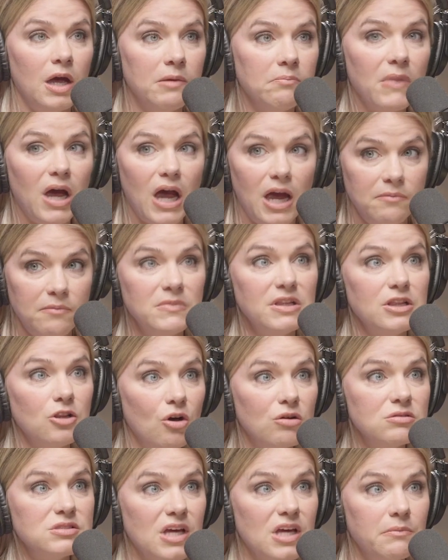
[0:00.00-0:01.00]
I'm a
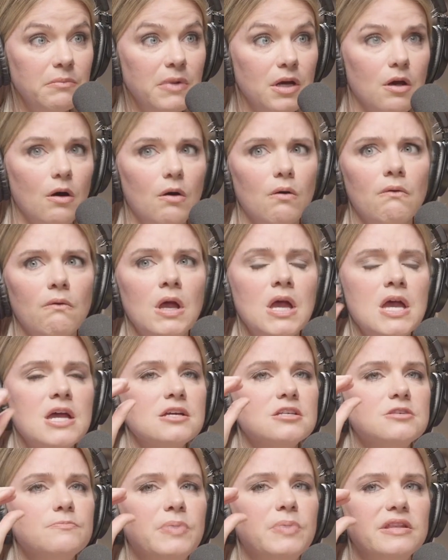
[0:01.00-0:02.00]
long time ago.
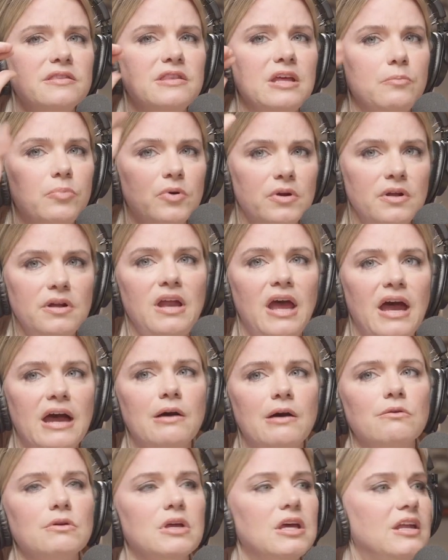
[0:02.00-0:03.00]
But they put it
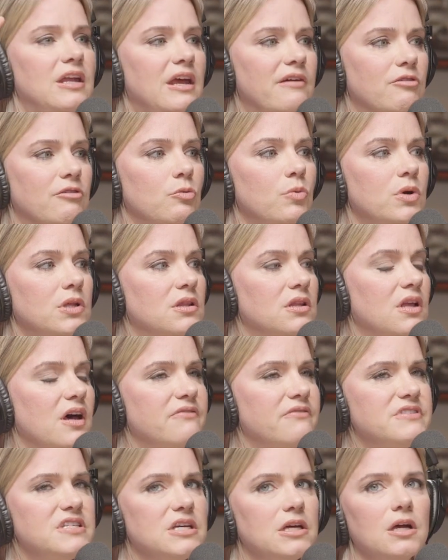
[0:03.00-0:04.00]
out and everyone
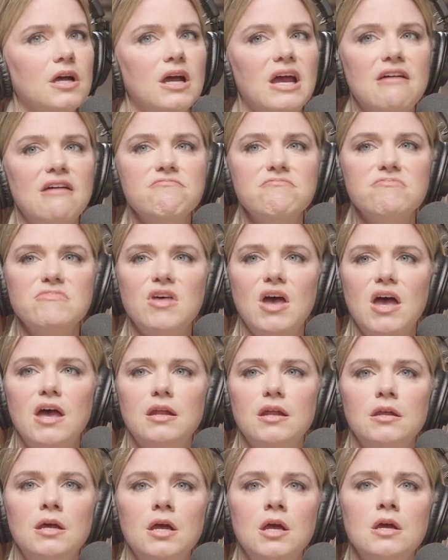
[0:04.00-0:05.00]
loved it. And
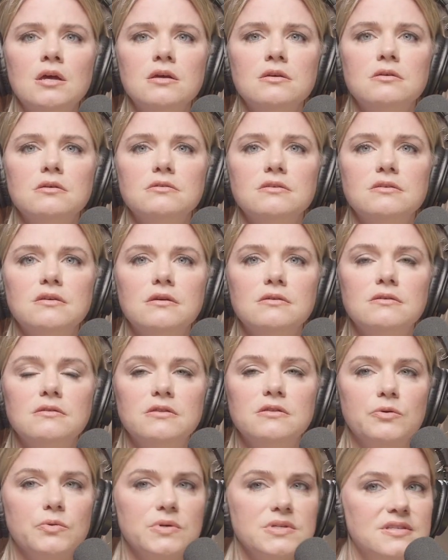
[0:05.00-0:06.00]
then
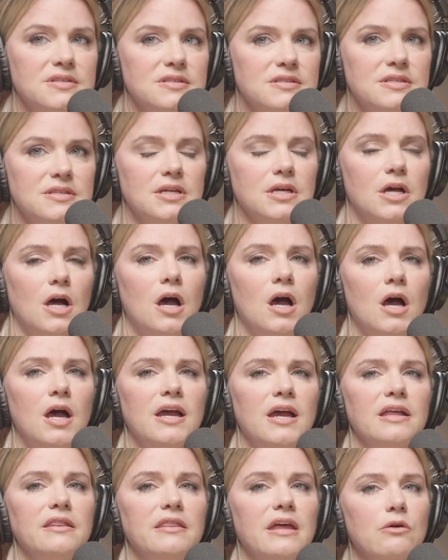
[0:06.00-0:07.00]
there was this
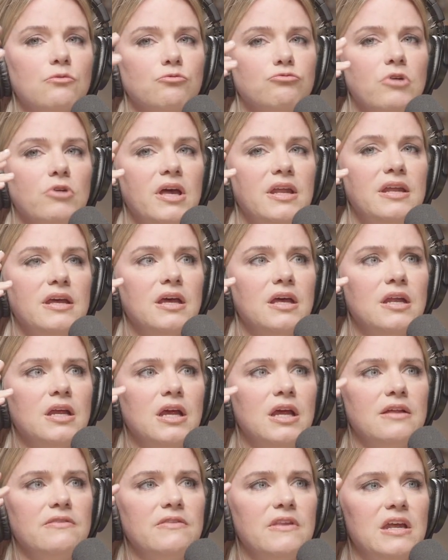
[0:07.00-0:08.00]
guy that read it
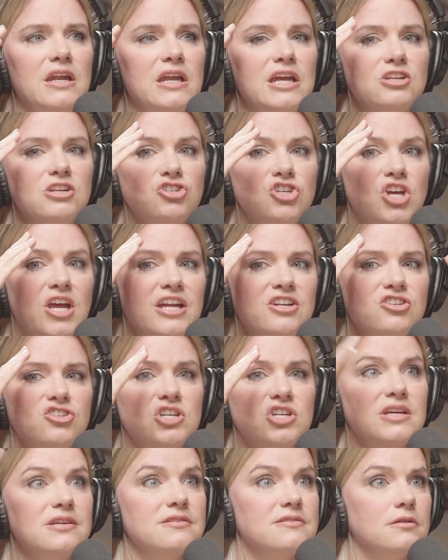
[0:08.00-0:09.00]
and then it
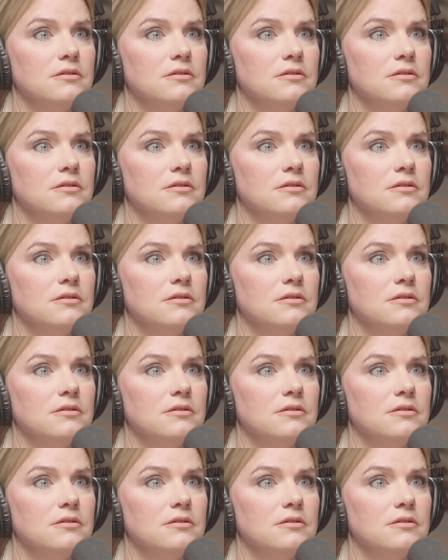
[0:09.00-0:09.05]
changed his